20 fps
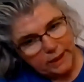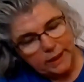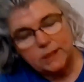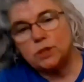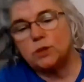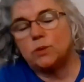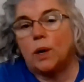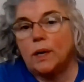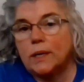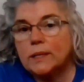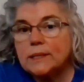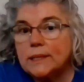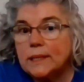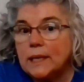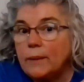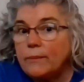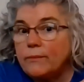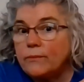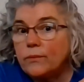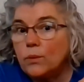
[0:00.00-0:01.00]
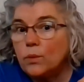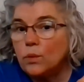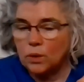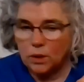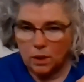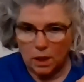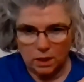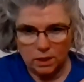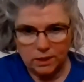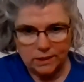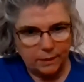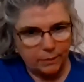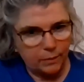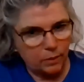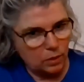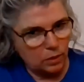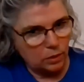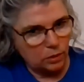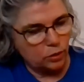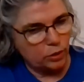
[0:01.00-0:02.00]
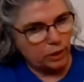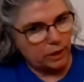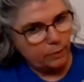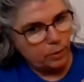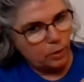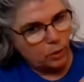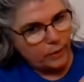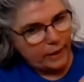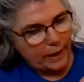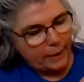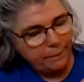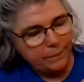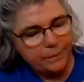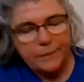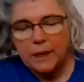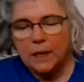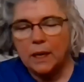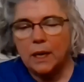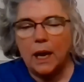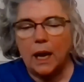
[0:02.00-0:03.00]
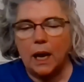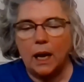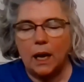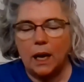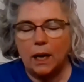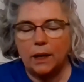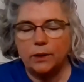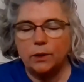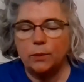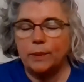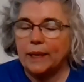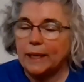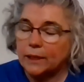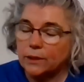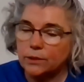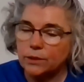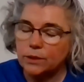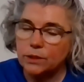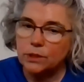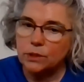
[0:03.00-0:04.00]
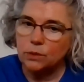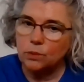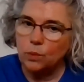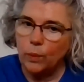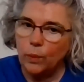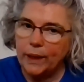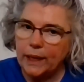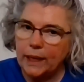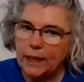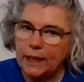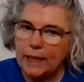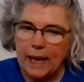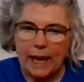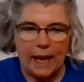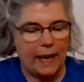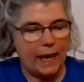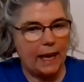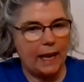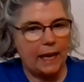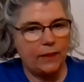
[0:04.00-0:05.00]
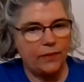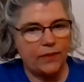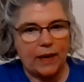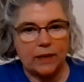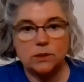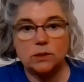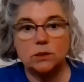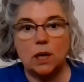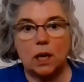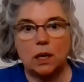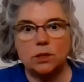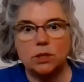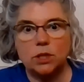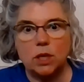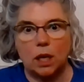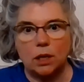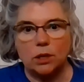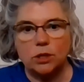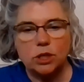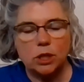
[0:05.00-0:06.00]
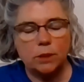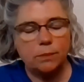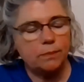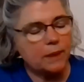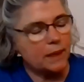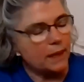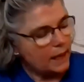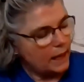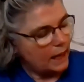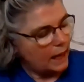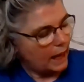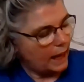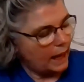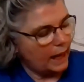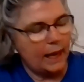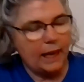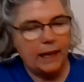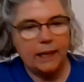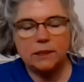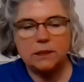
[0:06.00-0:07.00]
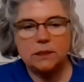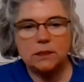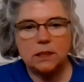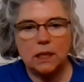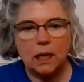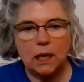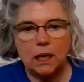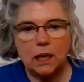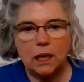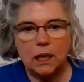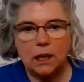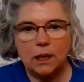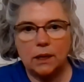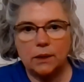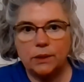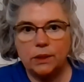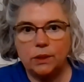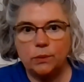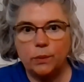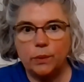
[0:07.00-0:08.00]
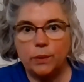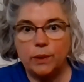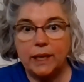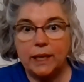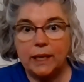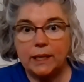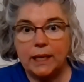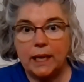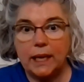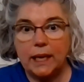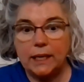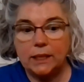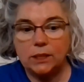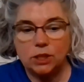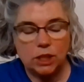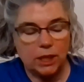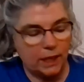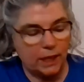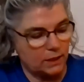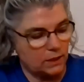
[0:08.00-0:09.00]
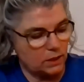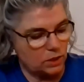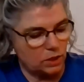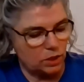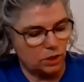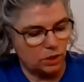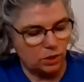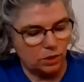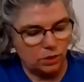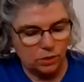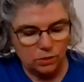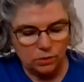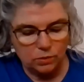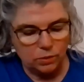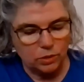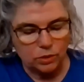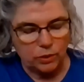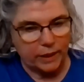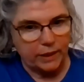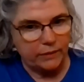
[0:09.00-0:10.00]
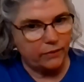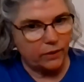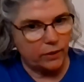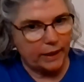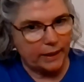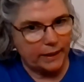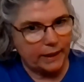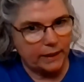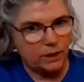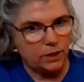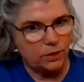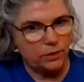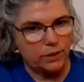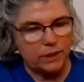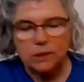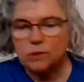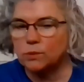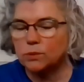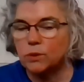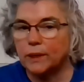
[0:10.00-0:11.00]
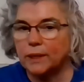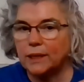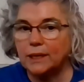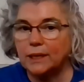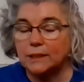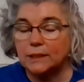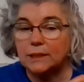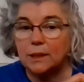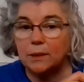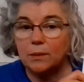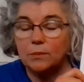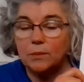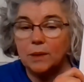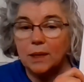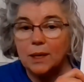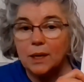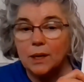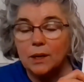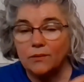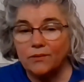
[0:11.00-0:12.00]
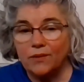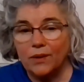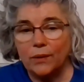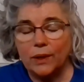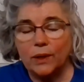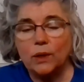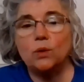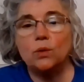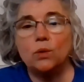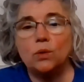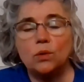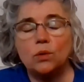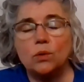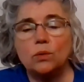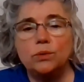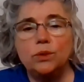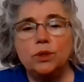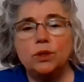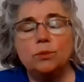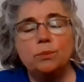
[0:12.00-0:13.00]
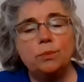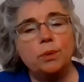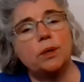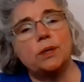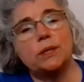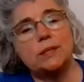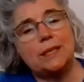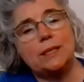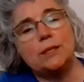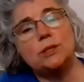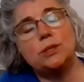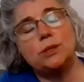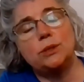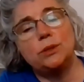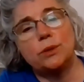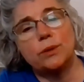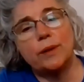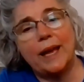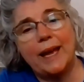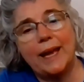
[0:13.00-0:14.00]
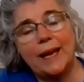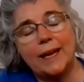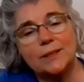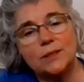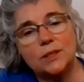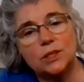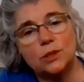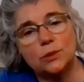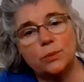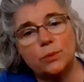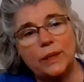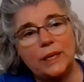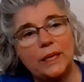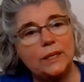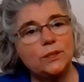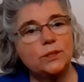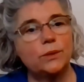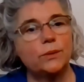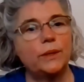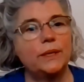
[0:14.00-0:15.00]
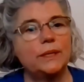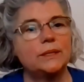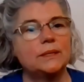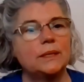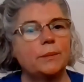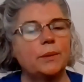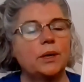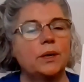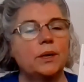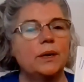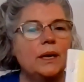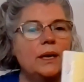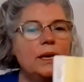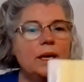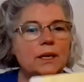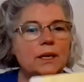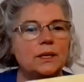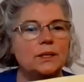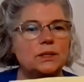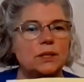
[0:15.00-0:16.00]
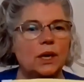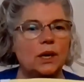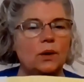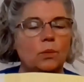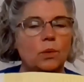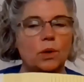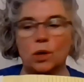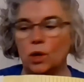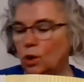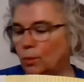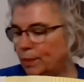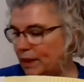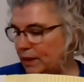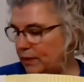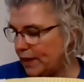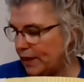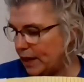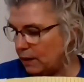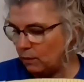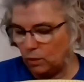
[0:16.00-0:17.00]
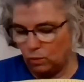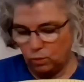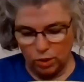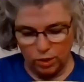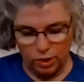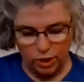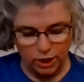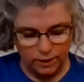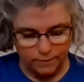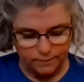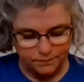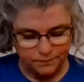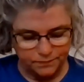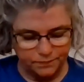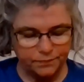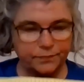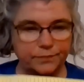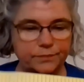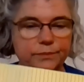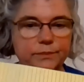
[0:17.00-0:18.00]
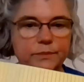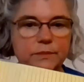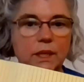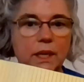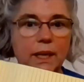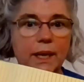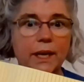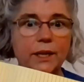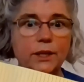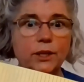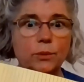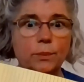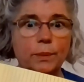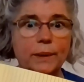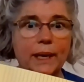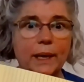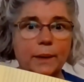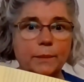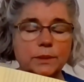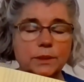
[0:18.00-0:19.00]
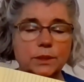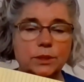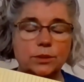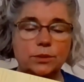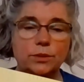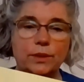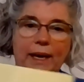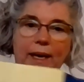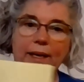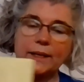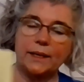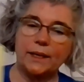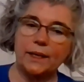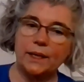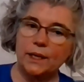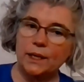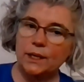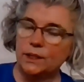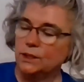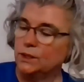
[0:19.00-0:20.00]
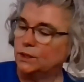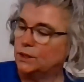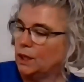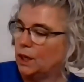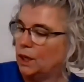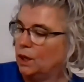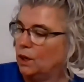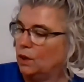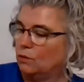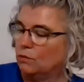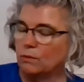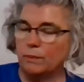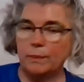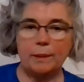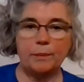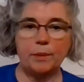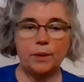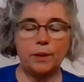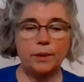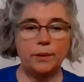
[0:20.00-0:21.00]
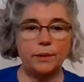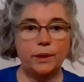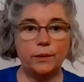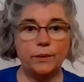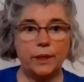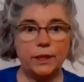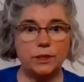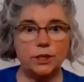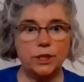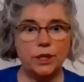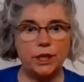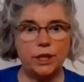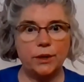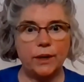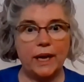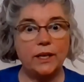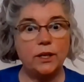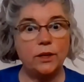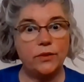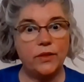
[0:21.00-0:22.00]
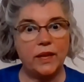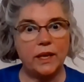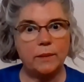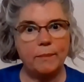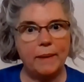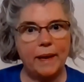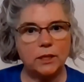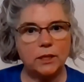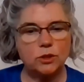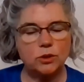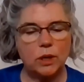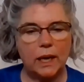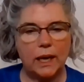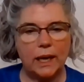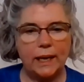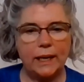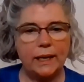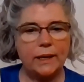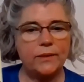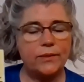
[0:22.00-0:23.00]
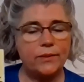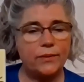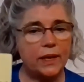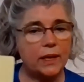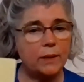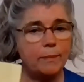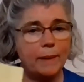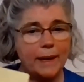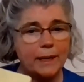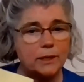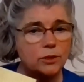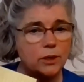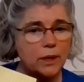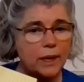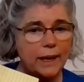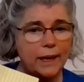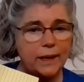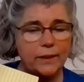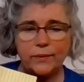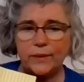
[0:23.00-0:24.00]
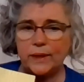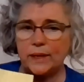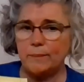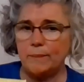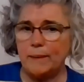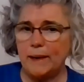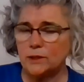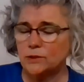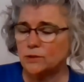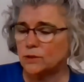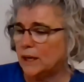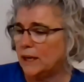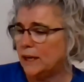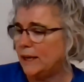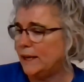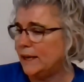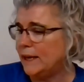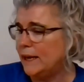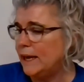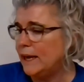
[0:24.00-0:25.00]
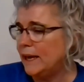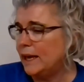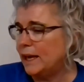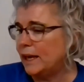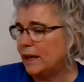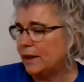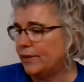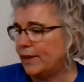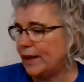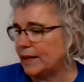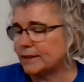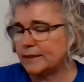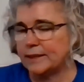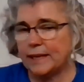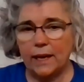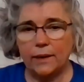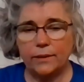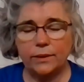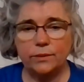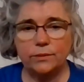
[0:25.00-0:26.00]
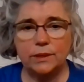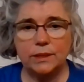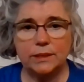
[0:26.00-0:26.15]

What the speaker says: that gets you all set up for our summer learning program. You'll be entered to win a $1,000 scholarship. And you will get a chance to, we're trying to figure out how to do this. We're trying to get some very cool new books into your hands to read during summer. So we're hoping that will work and you'll be able to do that. So remember, you're an engineer and you think, make, try, think, make, try, think, make, try. That's how you